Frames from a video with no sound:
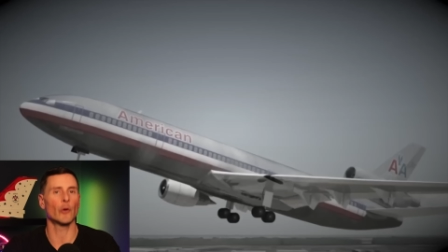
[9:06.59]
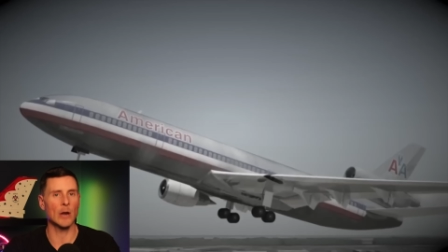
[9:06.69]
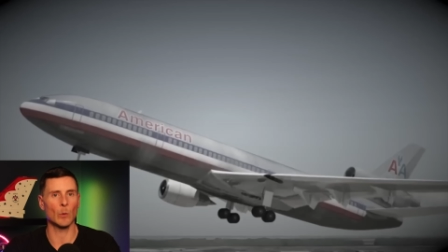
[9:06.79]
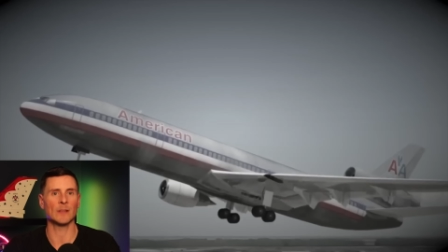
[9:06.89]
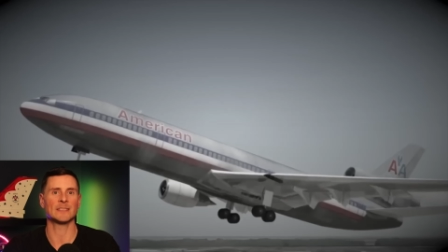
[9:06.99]

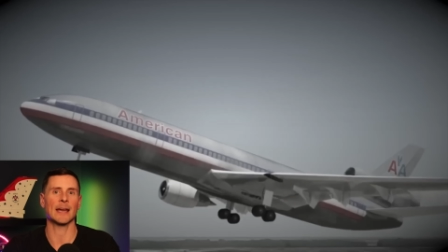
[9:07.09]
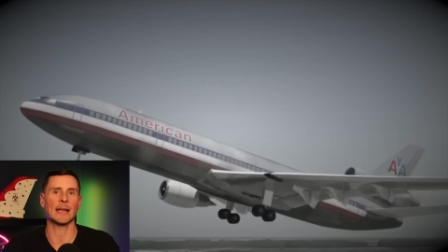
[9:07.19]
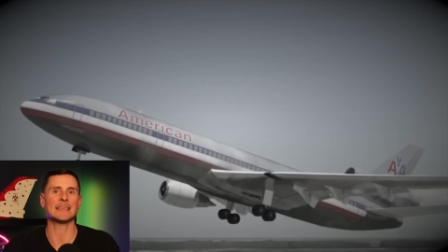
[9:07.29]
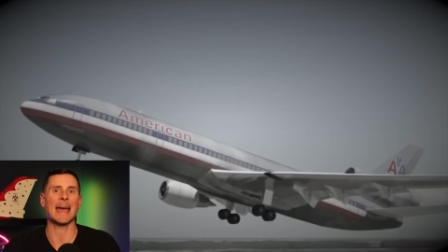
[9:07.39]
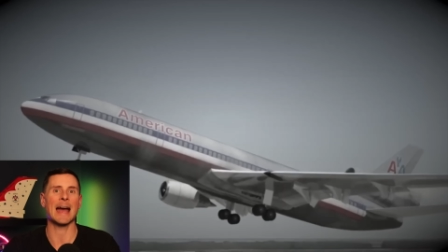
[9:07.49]
31
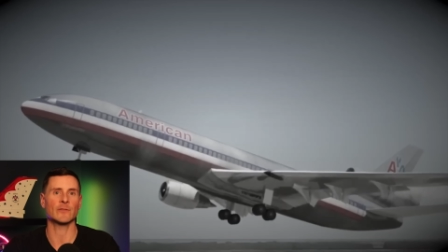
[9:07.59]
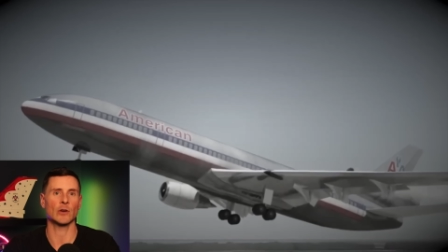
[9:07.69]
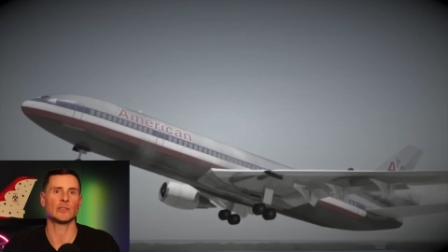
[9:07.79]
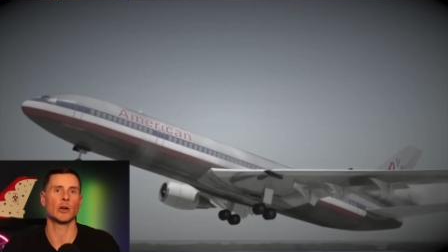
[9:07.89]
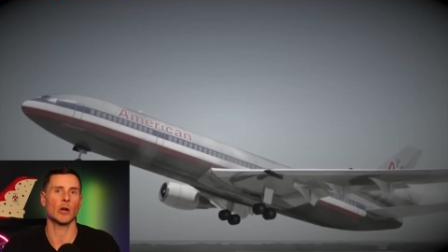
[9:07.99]
seconds
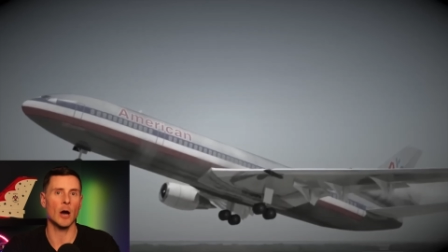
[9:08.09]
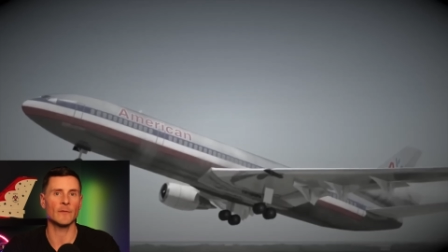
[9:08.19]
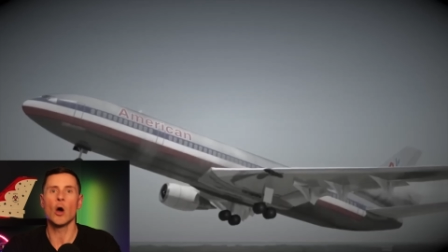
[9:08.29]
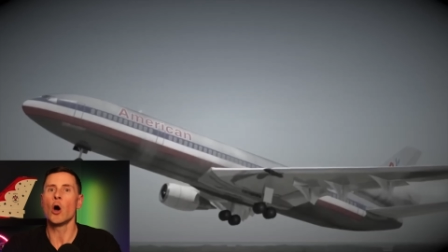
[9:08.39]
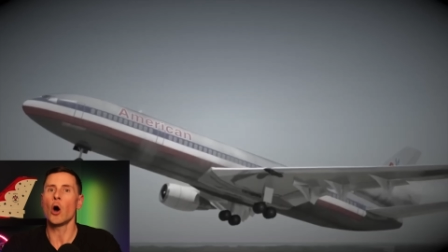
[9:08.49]
after it took
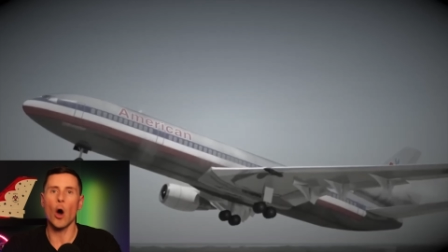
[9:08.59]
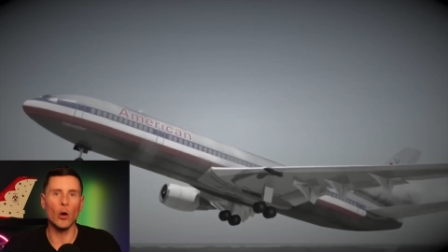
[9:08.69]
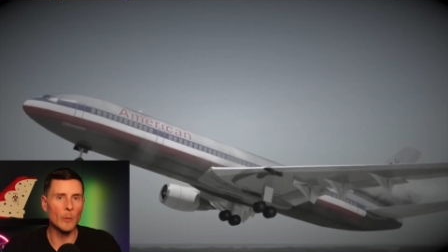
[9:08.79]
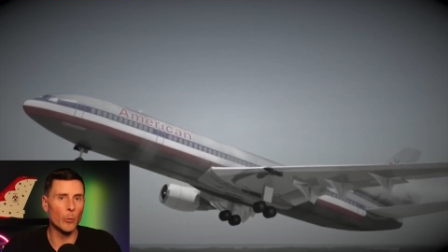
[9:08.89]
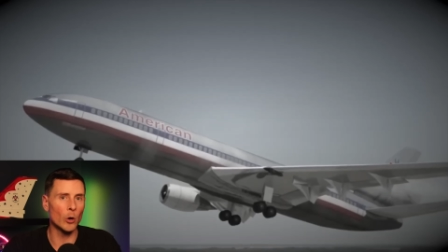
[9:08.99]
off.
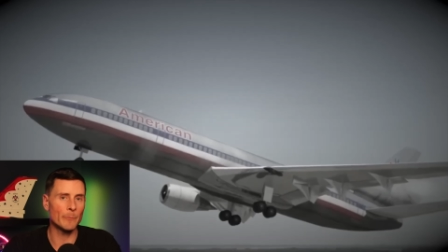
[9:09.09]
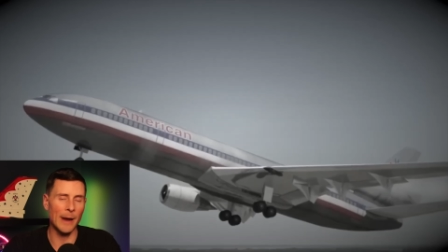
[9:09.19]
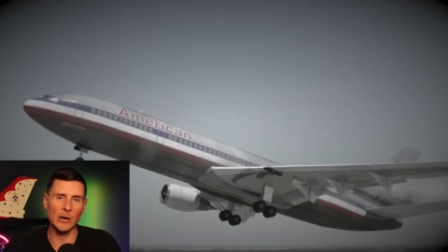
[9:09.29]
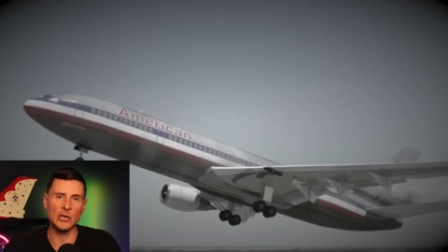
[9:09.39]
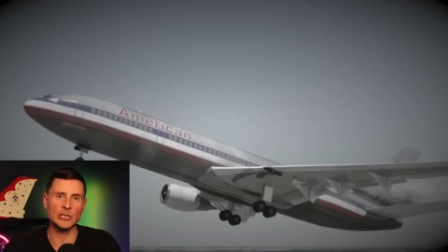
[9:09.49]
All aboard
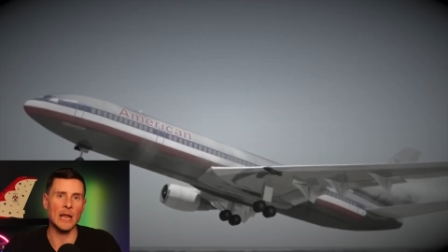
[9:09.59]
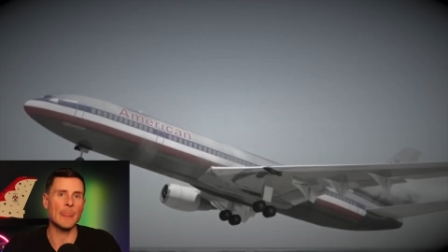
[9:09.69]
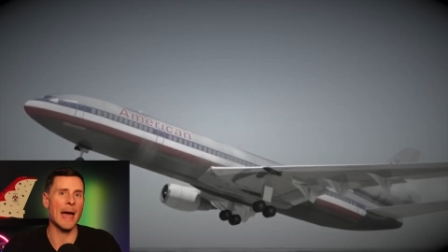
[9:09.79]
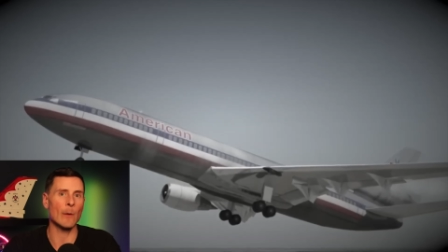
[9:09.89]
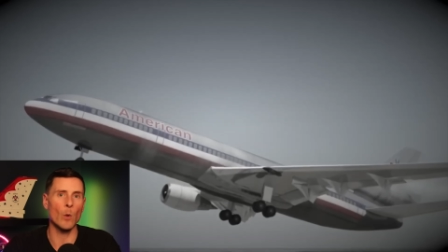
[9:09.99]
perished
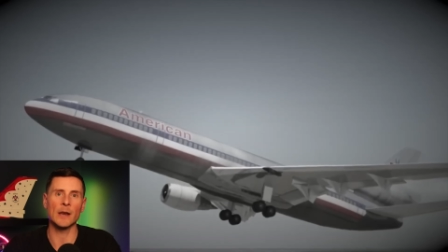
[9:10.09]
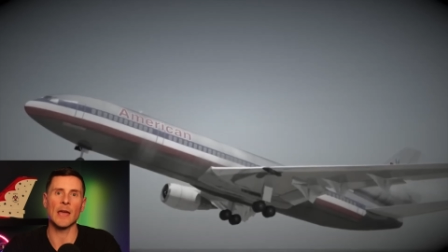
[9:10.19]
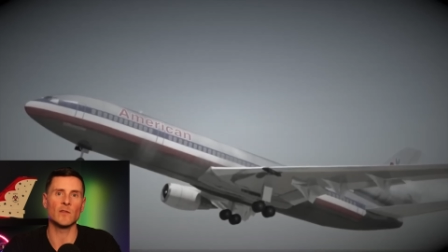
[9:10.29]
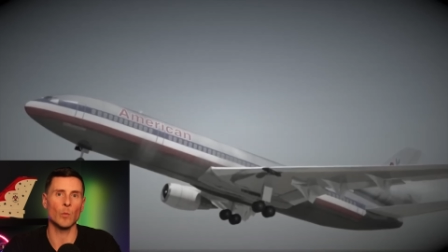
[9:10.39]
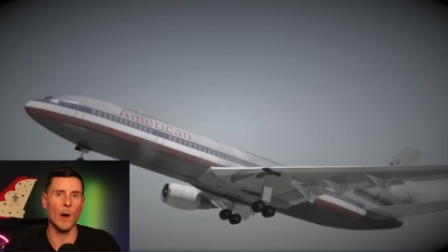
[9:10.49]
in that one
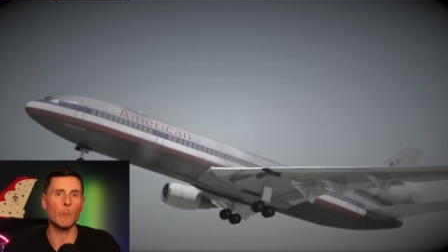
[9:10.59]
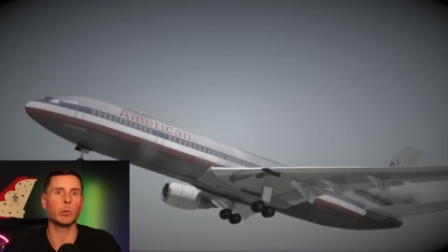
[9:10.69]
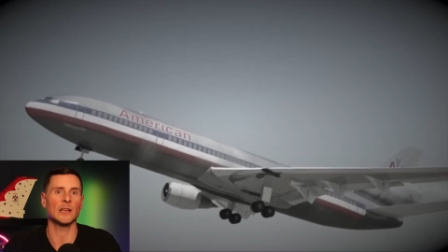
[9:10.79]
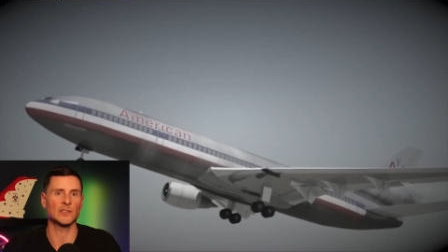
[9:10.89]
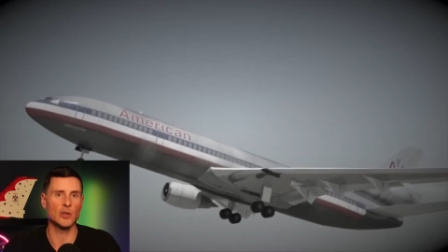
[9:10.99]
as well,
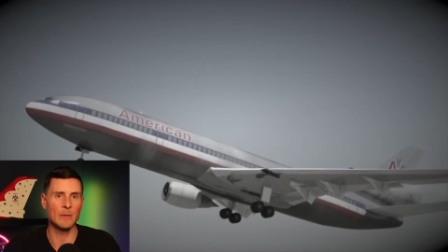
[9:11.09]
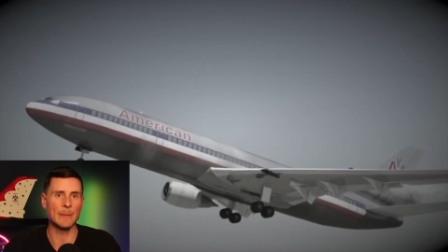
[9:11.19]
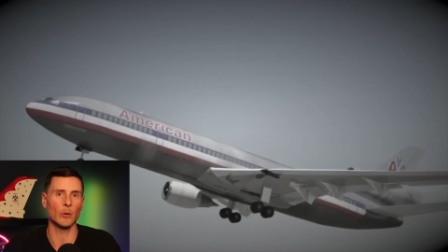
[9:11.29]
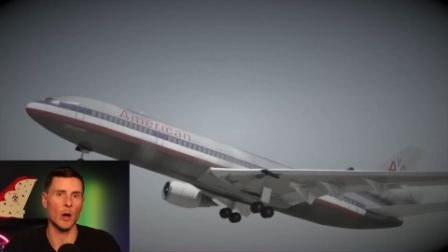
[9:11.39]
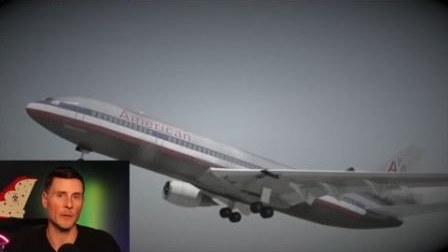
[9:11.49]
plus two
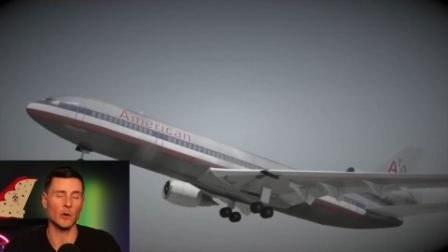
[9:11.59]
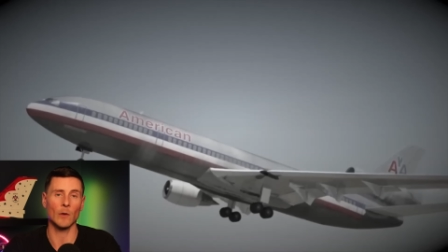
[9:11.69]
people on the